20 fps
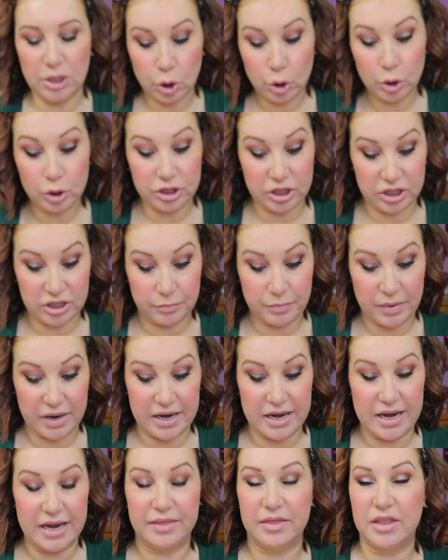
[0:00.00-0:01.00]
looked to
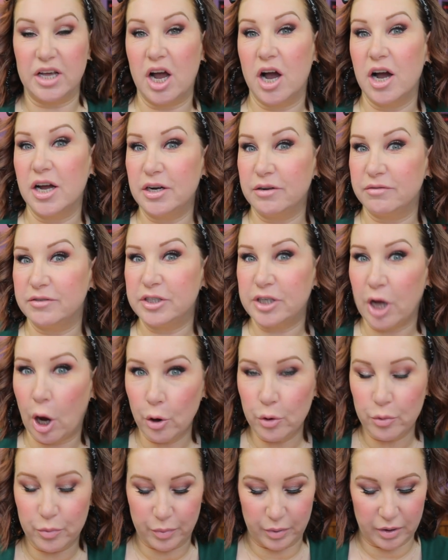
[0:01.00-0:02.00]
be in the kind of
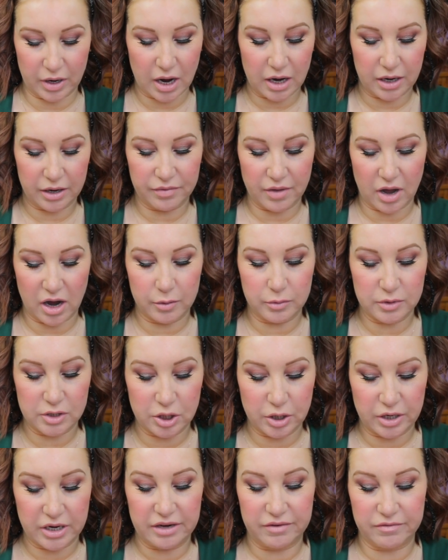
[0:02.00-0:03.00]
taupe colour that I was
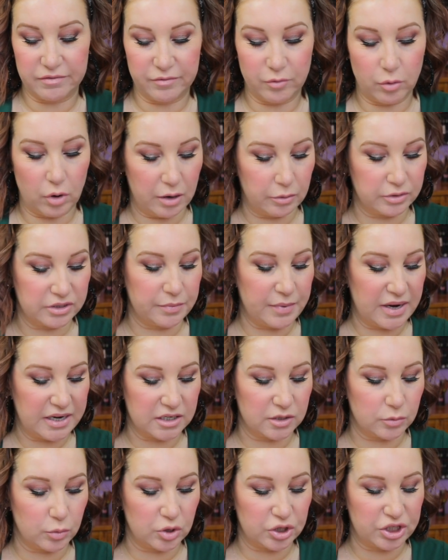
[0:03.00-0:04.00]
looking for. I was about
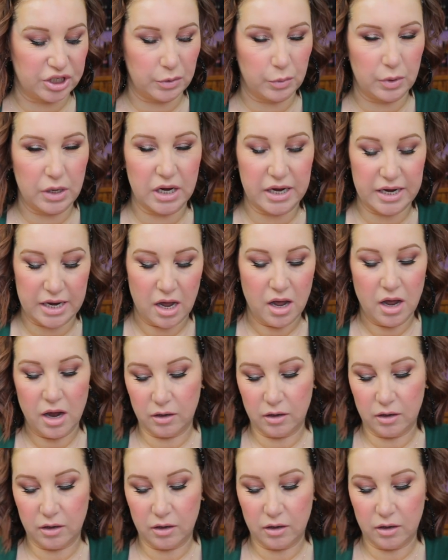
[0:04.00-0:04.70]
to swatch it. Will I?